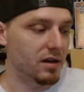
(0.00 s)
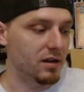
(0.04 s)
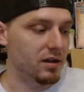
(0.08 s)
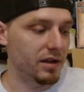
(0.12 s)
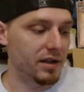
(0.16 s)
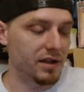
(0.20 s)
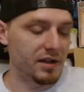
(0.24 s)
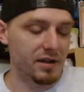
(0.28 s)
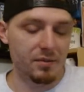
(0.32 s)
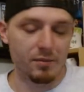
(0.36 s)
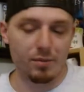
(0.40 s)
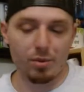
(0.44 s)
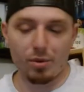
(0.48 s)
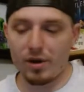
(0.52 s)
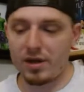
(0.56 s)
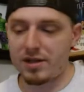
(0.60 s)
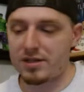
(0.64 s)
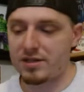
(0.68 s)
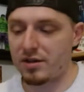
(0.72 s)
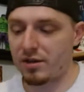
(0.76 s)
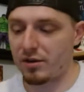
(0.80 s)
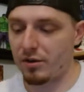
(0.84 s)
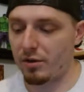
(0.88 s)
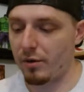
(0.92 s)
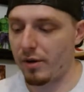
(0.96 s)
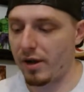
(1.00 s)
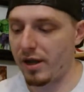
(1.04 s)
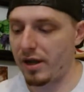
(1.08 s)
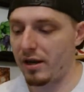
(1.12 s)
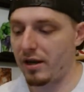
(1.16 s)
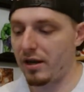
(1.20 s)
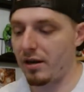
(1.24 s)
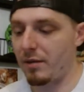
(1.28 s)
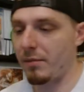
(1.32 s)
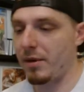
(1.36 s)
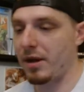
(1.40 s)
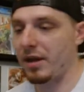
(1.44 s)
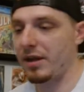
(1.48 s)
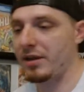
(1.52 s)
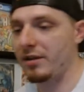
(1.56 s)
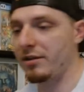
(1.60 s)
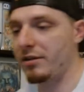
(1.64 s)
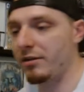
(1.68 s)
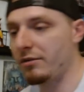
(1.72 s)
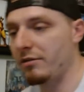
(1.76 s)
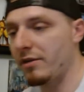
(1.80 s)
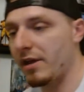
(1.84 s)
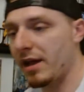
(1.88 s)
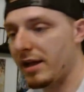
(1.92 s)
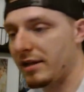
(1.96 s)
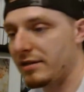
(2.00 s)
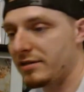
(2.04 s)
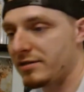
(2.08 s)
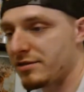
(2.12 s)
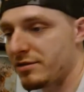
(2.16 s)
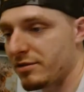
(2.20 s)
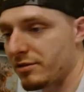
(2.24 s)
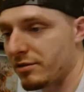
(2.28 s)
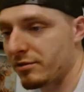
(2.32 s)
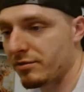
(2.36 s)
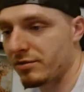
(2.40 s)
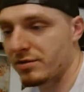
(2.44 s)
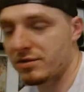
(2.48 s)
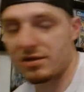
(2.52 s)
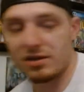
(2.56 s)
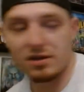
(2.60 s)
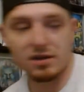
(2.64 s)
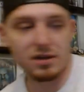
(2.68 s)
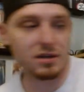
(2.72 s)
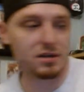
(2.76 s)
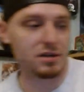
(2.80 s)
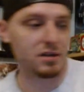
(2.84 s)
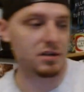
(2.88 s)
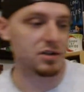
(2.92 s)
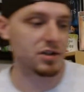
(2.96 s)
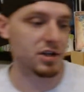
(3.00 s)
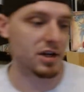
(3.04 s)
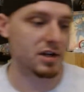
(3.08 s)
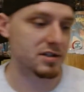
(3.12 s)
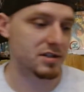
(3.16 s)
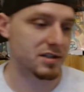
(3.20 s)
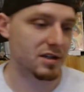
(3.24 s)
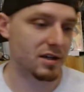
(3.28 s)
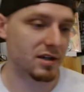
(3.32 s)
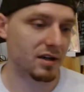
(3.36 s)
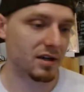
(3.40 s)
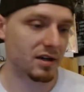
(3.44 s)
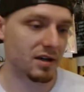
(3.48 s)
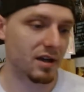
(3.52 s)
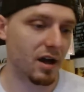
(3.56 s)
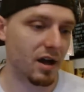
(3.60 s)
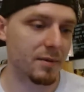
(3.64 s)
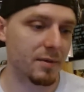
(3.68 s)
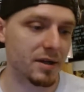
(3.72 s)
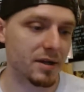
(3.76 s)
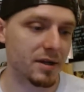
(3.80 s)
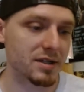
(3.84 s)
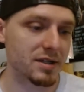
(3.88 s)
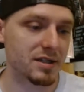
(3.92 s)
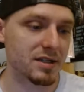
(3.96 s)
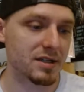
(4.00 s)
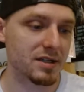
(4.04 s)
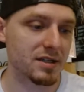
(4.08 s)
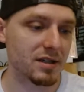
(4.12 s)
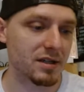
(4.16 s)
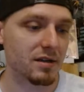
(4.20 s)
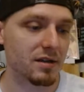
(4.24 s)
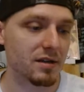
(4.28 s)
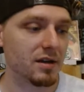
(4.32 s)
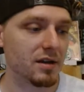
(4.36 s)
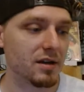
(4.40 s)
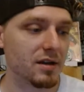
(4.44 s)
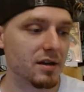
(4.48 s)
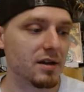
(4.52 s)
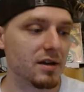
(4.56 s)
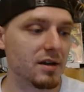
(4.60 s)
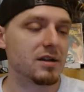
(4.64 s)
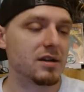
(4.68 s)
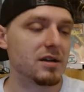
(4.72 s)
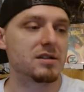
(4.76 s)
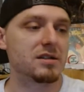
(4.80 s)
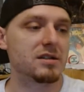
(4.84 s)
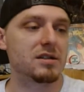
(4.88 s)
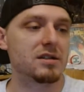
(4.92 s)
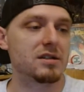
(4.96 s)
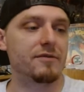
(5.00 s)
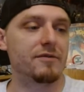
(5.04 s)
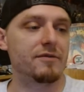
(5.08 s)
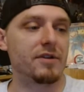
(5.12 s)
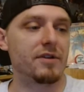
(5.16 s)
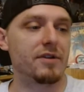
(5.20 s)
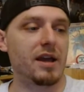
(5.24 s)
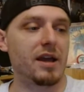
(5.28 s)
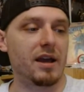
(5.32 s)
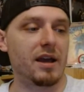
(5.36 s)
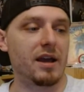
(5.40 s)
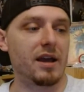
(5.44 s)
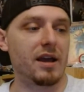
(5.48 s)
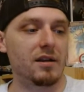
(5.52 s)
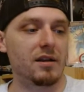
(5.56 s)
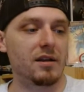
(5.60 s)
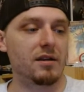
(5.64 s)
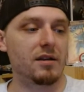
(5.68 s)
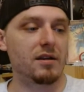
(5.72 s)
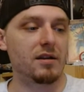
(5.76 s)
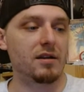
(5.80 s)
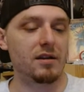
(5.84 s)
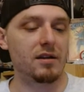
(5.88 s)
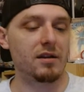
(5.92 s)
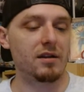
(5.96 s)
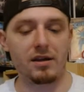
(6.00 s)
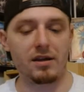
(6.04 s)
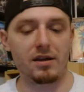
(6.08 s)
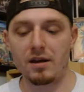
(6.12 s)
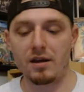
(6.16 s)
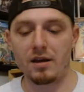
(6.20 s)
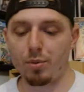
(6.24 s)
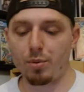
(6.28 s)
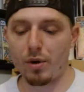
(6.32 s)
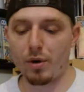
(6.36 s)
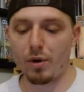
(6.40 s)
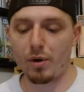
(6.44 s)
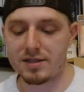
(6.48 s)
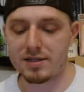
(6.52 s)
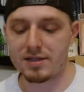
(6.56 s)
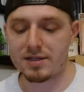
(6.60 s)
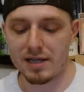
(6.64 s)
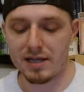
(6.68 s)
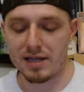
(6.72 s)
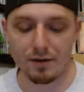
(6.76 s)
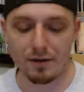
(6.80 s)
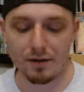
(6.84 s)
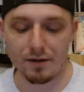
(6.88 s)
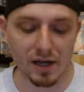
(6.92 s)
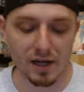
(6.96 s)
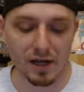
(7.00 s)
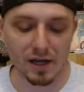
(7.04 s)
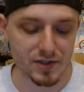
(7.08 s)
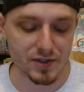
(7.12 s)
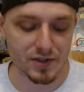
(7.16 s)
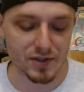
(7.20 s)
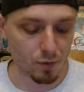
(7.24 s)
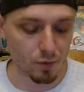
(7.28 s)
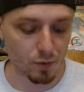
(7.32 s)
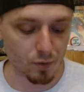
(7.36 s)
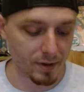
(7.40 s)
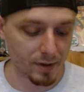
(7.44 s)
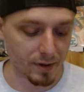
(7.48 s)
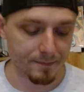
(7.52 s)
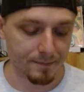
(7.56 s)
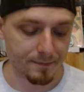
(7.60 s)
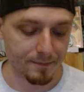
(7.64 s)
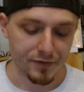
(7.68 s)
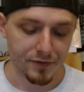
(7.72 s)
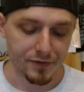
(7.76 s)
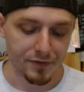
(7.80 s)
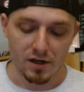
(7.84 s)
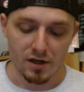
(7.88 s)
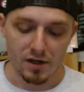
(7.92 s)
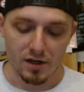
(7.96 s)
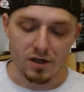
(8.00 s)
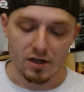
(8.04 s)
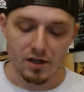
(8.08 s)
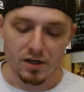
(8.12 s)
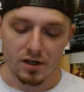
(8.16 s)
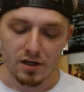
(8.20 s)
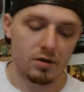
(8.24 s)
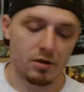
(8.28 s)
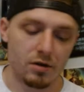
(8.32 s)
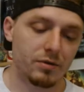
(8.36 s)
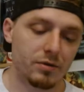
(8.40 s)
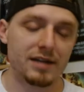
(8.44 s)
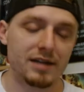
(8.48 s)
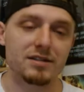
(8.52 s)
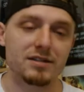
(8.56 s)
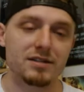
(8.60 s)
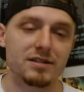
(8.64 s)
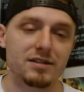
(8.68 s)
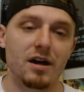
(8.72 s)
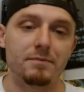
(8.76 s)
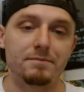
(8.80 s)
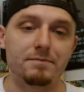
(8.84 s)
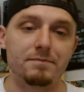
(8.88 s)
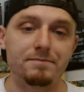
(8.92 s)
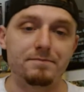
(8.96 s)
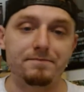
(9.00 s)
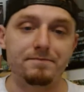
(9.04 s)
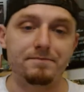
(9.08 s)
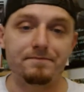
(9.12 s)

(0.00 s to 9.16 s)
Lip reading: cleaned and pressed and graded. I might do that soon. Send it to Justin Comics and see if he can't get it pressed out nice for me. So next up,